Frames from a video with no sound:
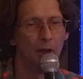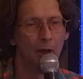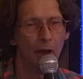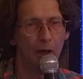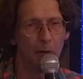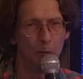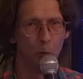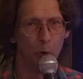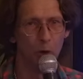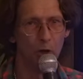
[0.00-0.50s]

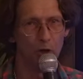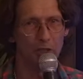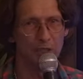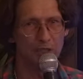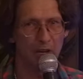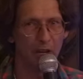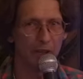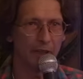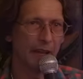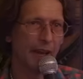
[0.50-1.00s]
And
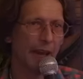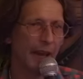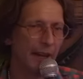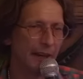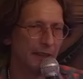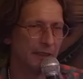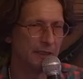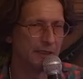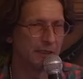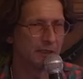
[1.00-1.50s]
words like
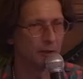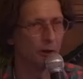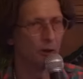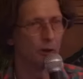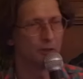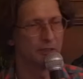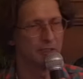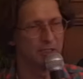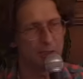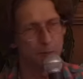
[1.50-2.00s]
hate
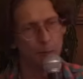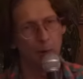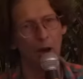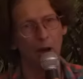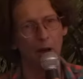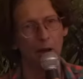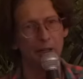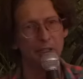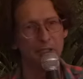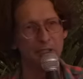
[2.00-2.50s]
or
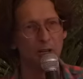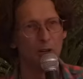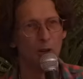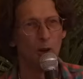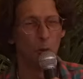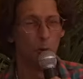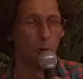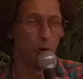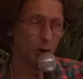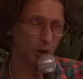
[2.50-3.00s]
despise
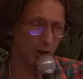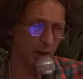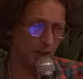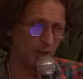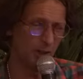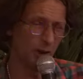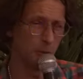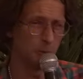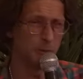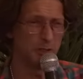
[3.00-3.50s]
will look
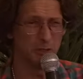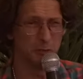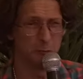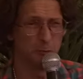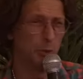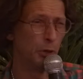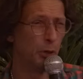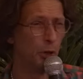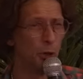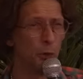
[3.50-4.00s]
like lumps
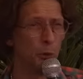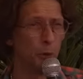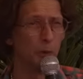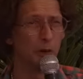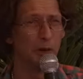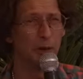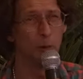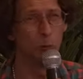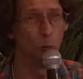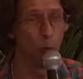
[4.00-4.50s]
of poo
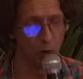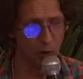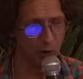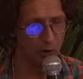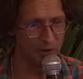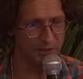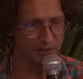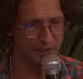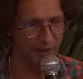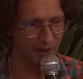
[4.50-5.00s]
in
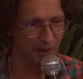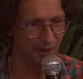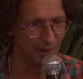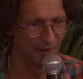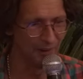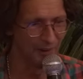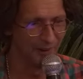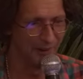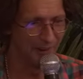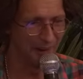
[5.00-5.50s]
water.
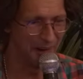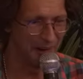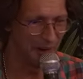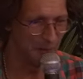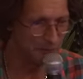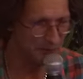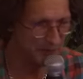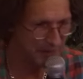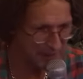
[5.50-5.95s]
Um,